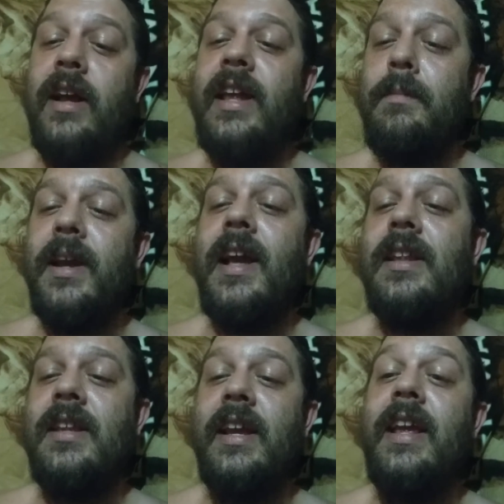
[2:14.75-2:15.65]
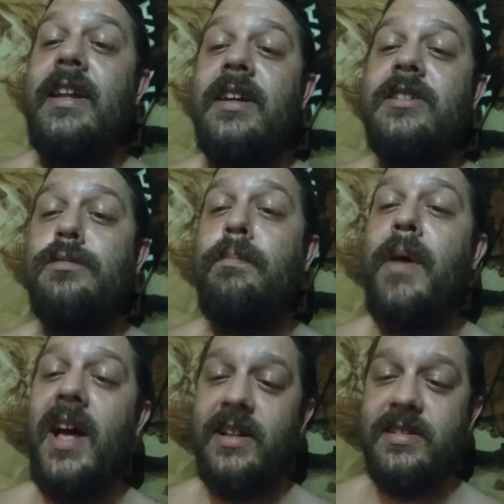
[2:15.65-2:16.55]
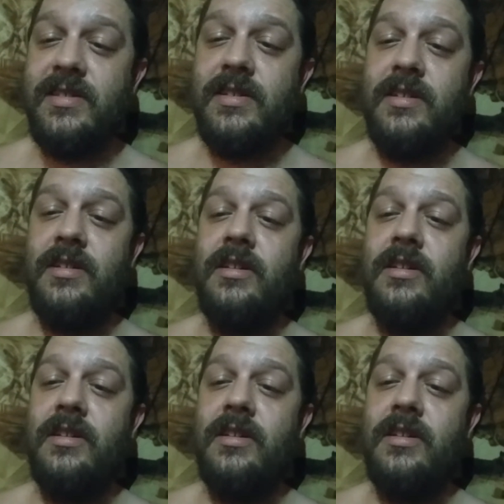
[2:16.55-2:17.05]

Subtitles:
gimmick I think he does best.